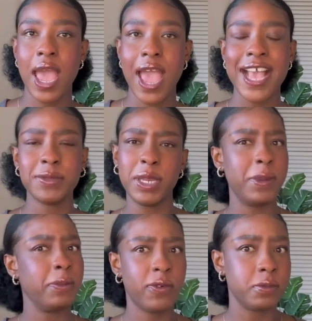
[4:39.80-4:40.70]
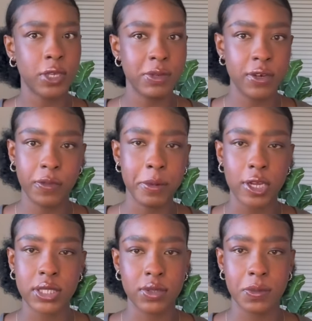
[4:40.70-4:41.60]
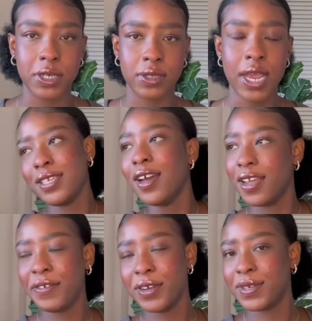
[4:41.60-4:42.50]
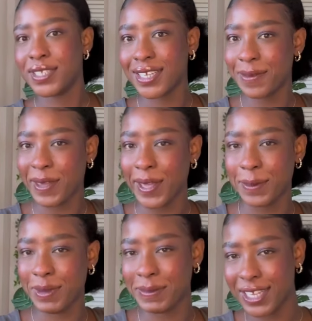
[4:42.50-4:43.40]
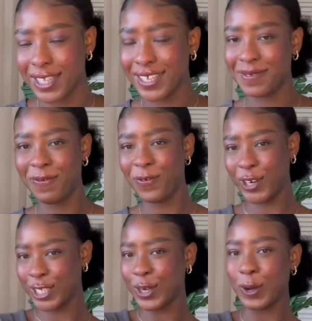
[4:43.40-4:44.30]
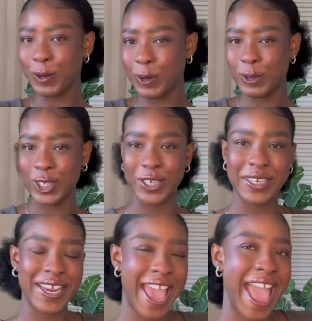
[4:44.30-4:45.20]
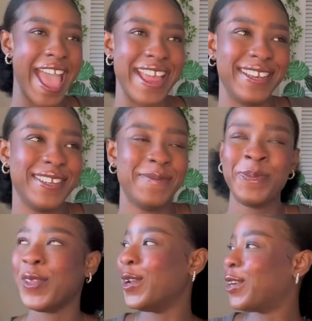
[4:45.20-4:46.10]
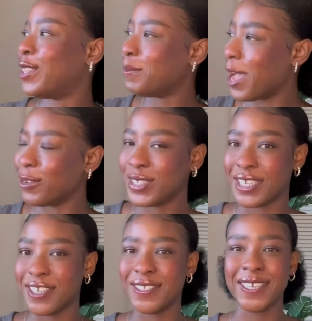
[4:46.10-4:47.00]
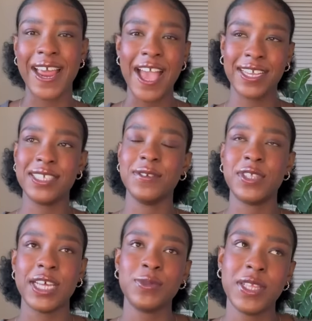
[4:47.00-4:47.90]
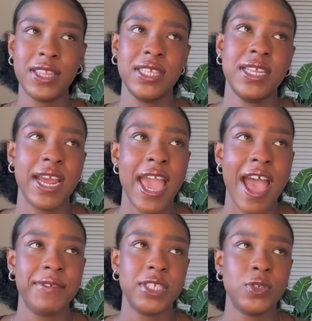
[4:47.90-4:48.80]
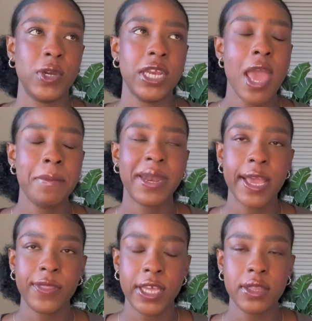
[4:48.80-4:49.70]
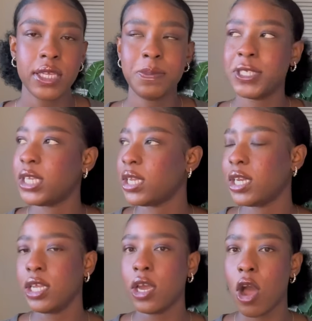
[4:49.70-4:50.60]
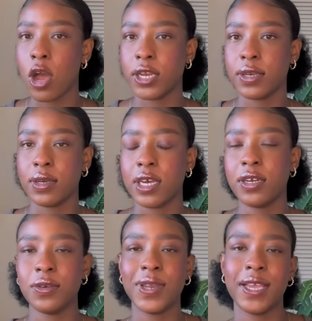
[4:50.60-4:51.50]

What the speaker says: as many people from so many different parts of the world. Yeah, everyone wants to come here and be by the freezing cold ocean and look at the mountains and hike and stuff. So that's one thing that I have enjoyed. But I think that particularly on, I don't know,